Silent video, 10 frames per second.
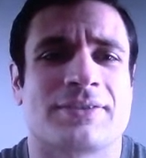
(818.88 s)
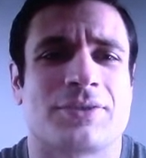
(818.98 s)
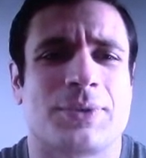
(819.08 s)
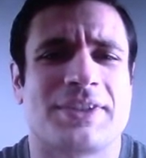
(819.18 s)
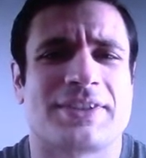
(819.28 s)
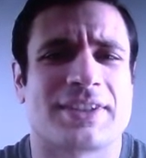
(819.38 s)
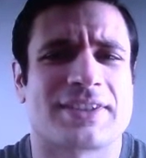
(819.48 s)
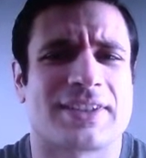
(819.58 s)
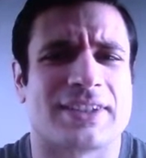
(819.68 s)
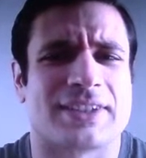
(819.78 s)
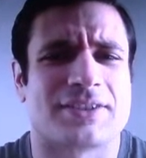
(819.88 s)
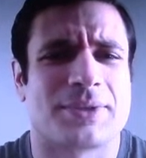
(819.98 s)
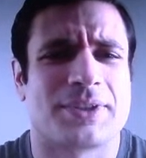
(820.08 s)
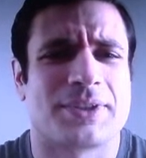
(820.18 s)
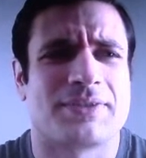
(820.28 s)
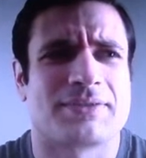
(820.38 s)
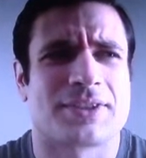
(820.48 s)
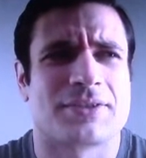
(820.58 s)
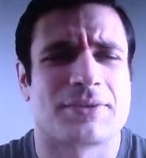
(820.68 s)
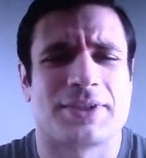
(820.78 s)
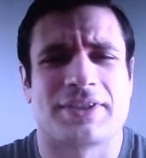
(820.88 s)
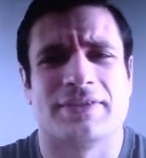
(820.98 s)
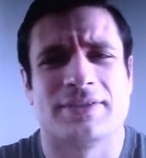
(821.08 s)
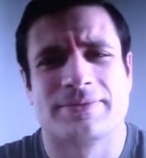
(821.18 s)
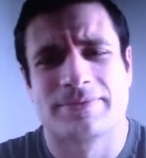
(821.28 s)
26, I think. 26 or 27.